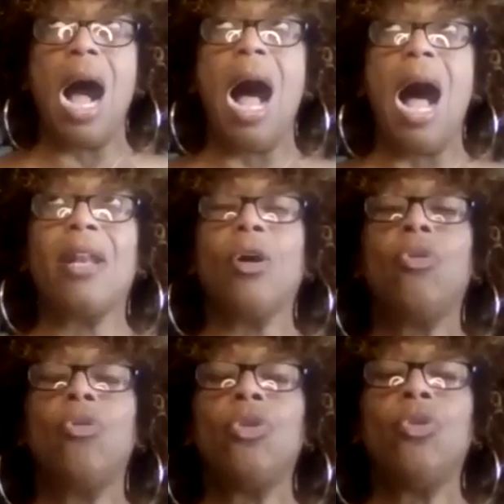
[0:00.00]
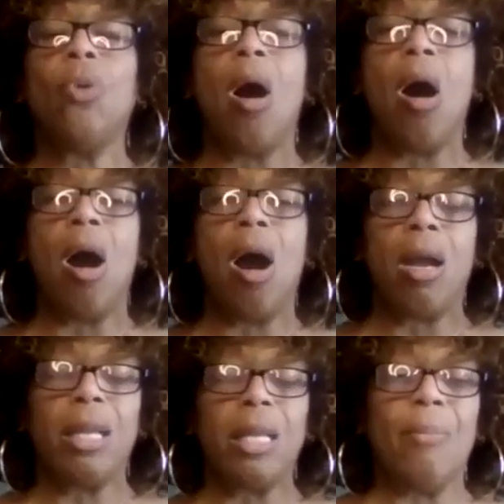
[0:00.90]
honor who you
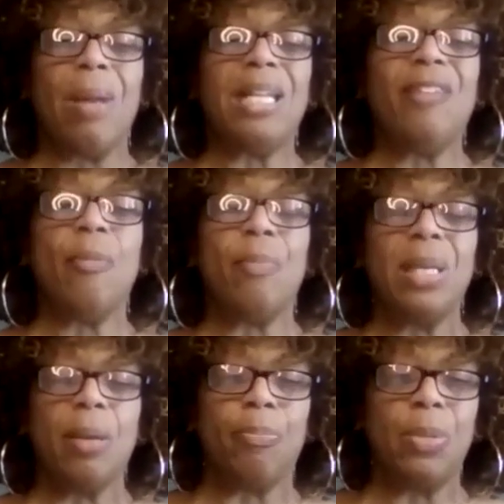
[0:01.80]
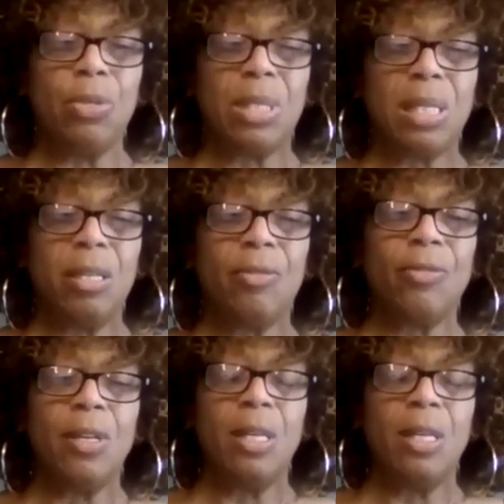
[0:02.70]
are, it might even be abusive.